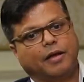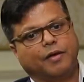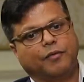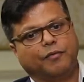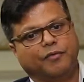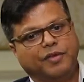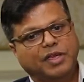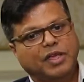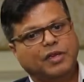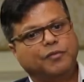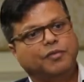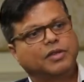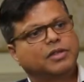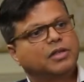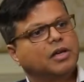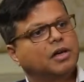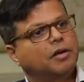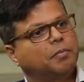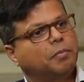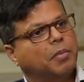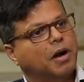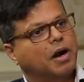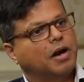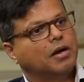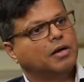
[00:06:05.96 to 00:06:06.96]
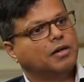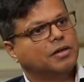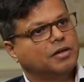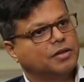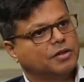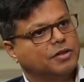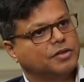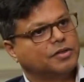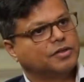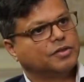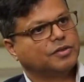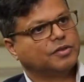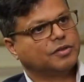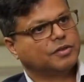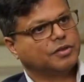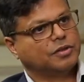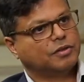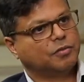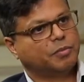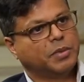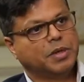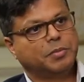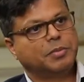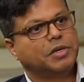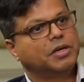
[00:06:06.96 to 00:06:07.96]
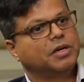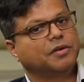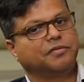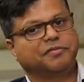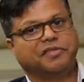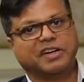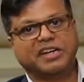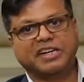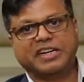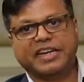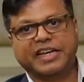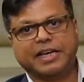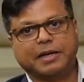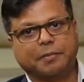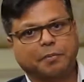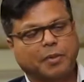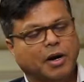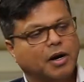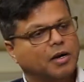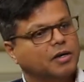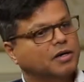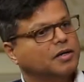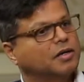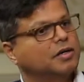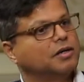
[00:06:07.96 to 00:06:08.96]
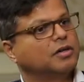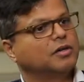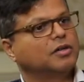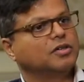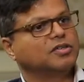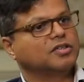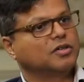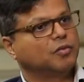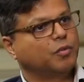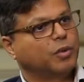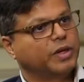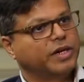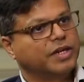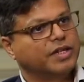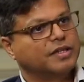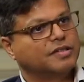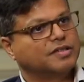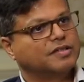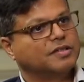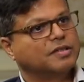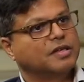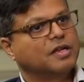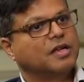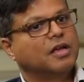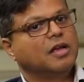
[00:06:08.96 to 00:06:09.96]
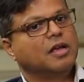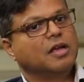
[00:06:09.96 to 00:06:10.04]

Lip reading: we, with our partners, maybe a fintech partner or someone else,